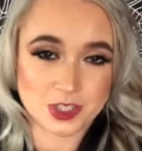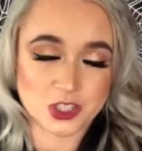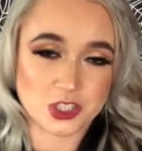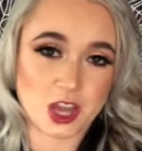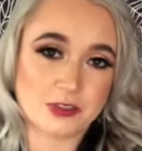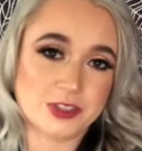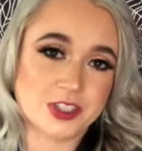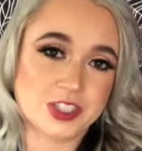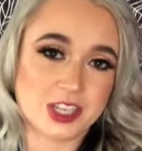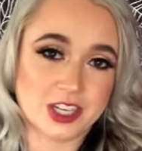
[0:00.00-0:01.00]
She's often
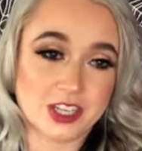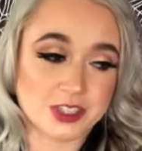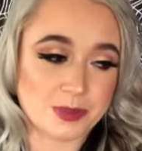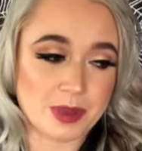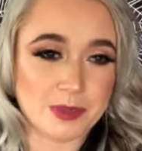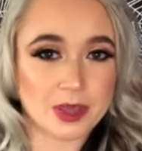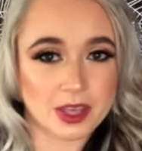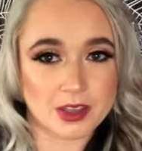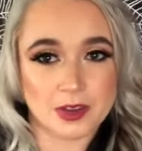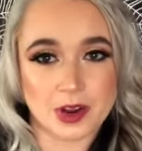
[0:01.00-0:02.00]
seen as the baby
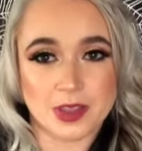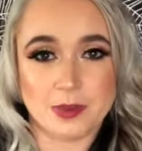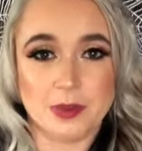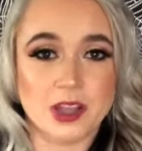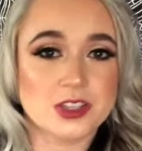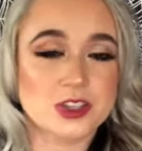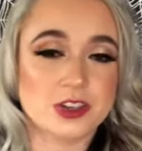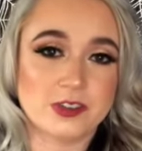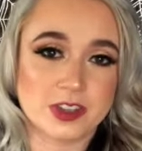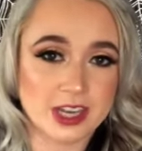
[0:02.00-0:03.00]
killer and the
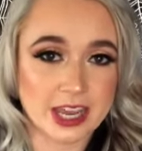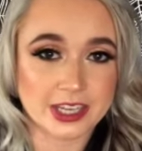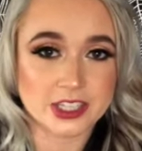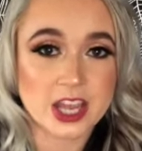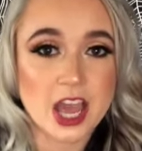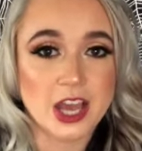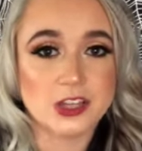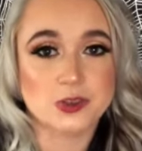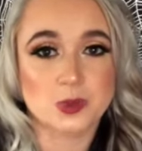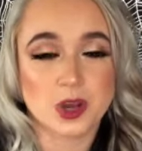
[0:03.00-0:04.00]
monster of the night,
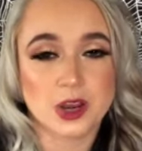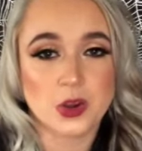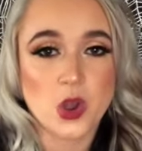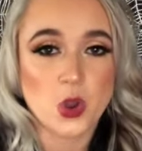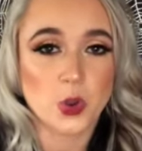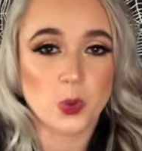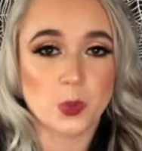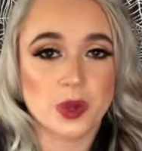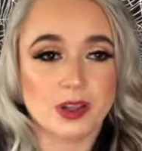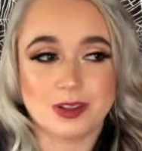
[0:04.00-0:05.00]
as one who
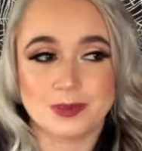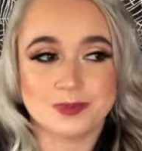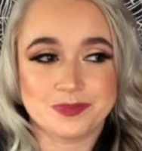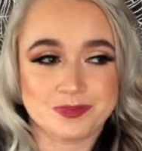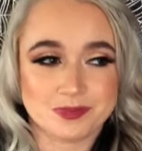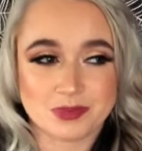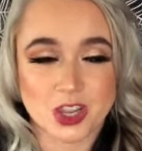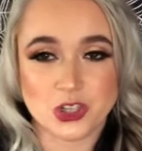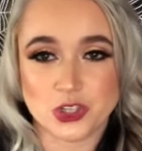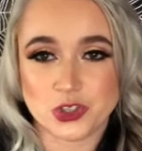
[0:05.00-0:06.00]
will
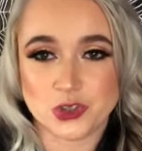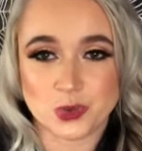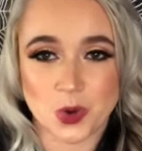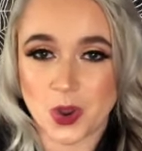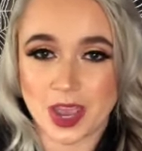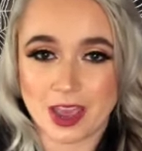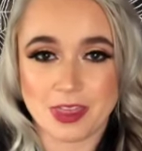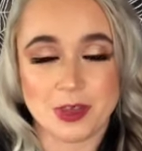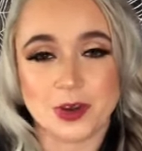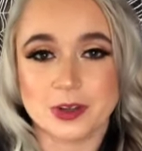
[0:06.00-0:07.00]
destroy
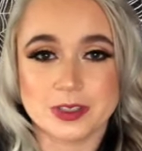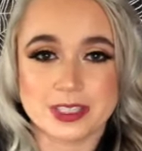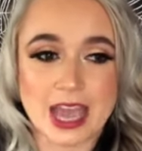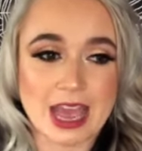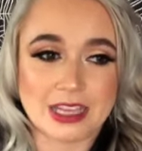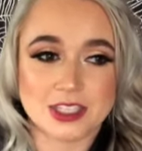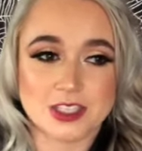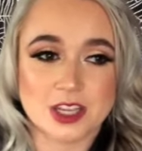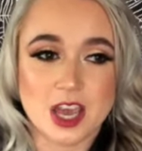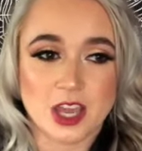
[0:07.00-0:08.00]
those
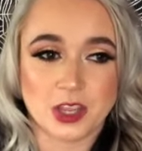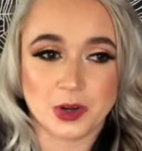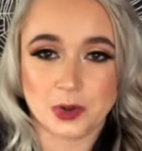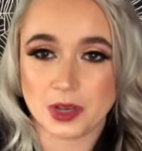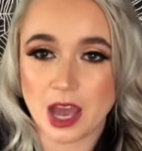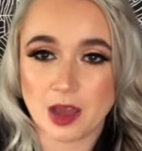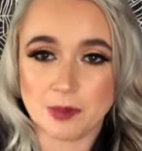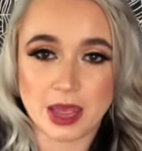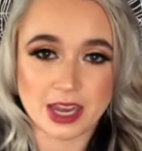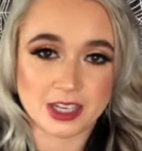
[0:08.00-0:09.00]
and, you know,
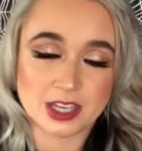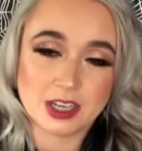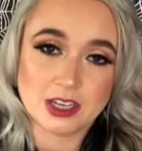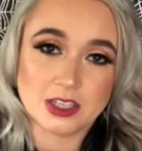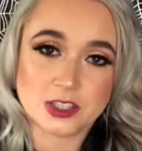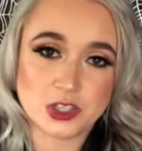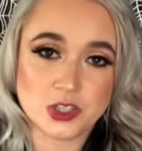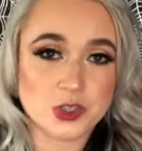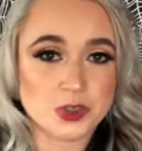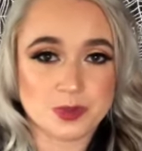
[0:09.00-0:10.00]
come and
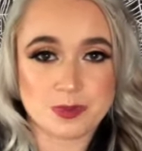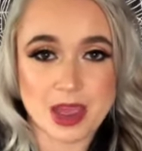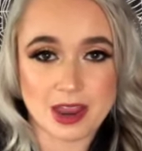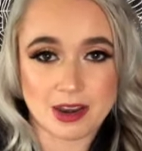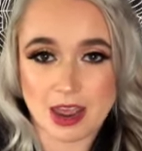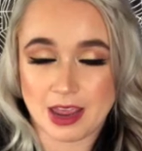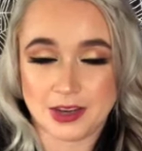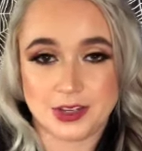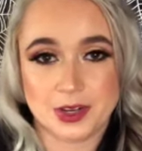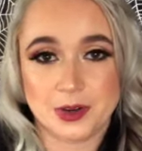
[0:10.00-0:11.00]
seduce men
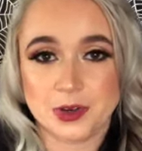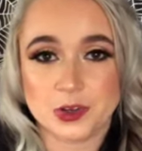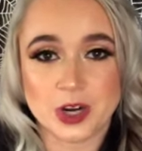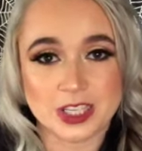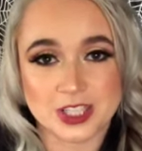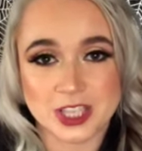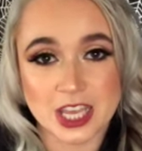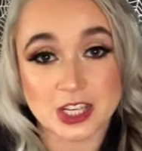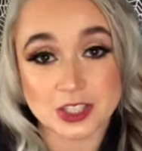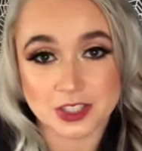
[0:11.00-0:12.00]
and crush the
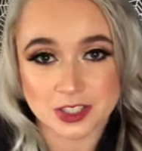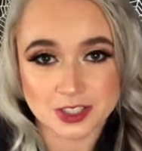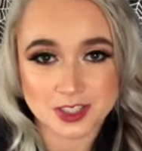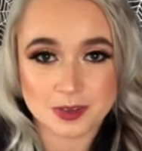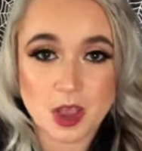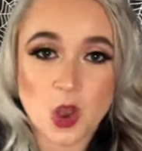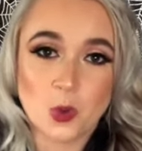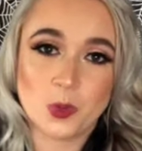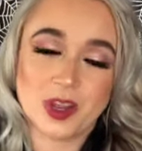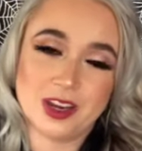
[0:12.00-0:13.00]
innocent.
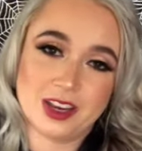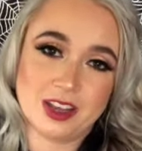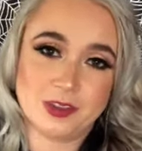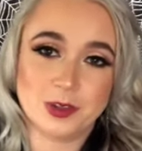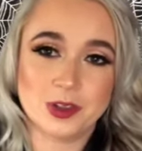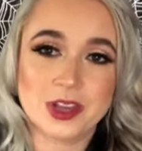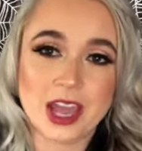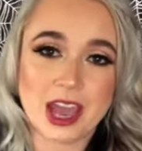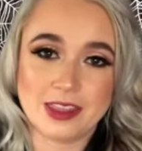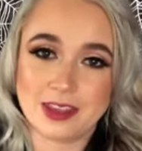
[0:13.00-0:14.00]
When, if you look
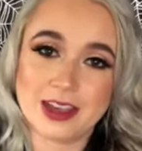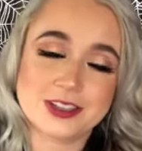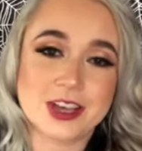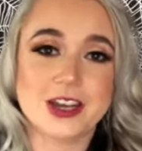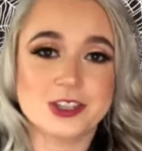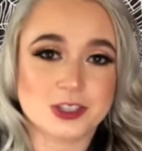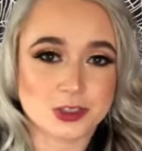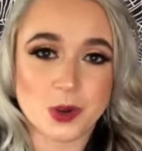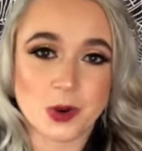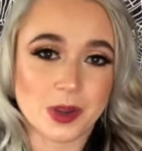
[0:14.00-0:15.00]
at that side of the
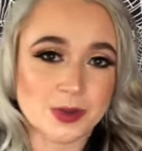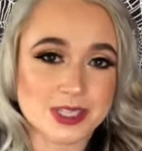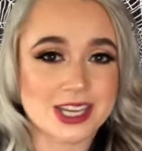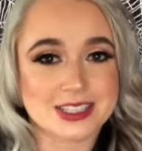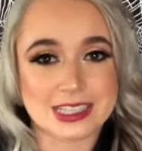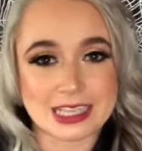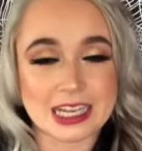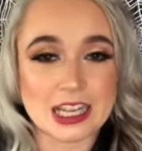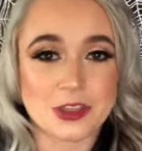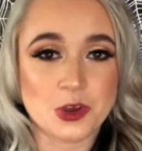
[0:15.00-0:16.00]
story, it was actually
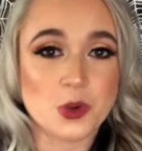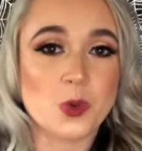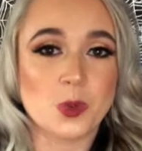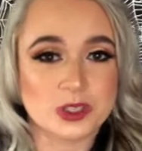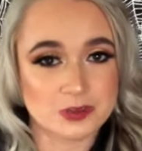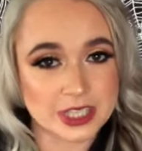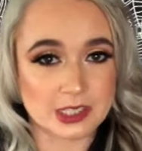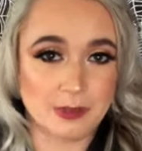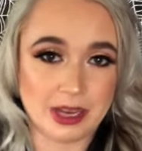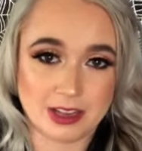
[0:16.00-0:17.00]
Lilith who was
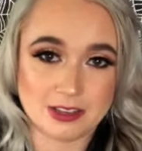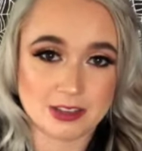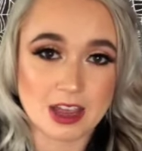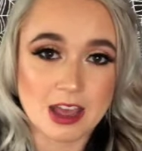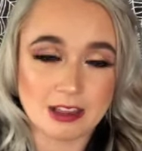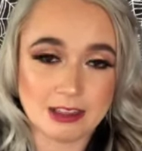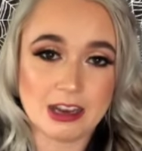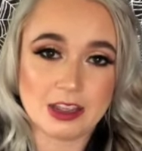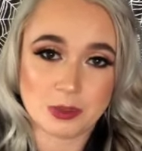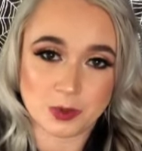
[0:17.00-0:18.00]
victimized.
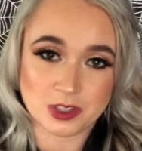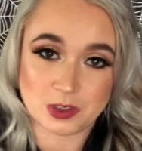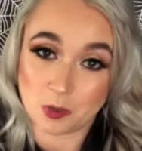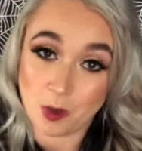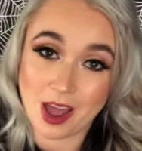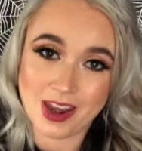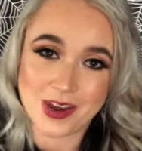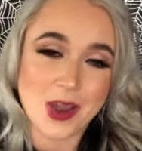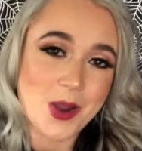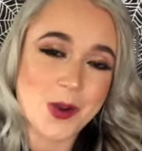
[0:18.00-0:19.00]
Lilith was the one
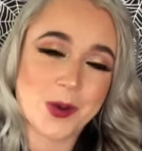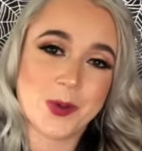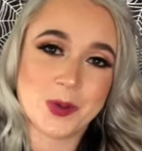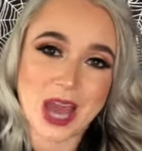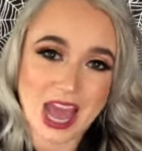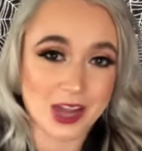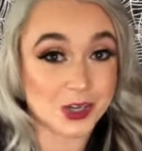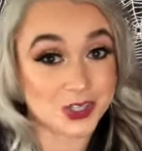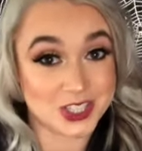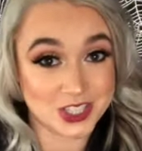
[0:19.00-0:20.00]
who had
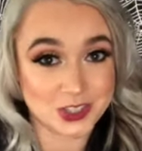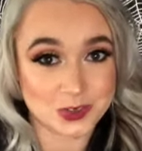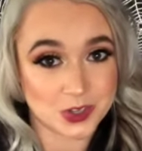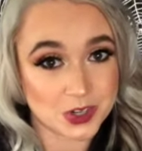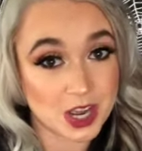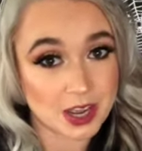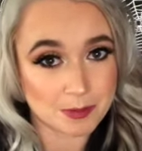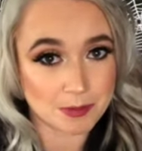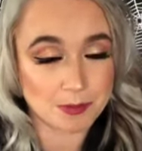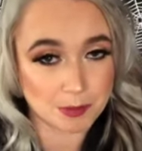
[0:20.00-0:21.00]
her children
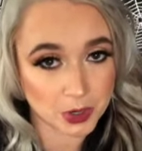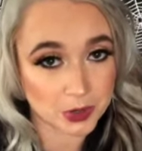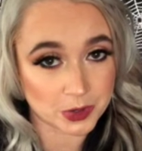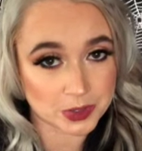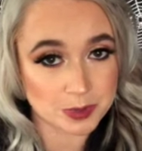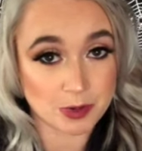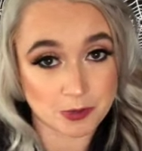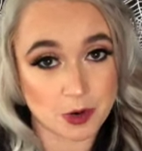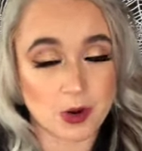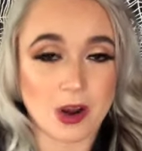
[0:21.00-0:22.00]
murdered
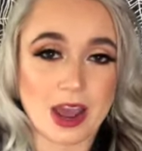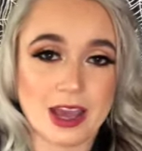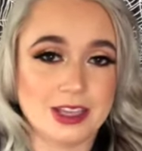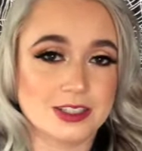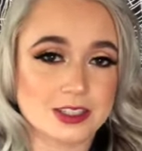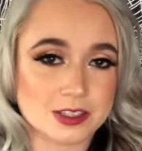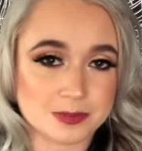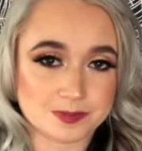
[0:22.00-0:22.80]
before her eyes.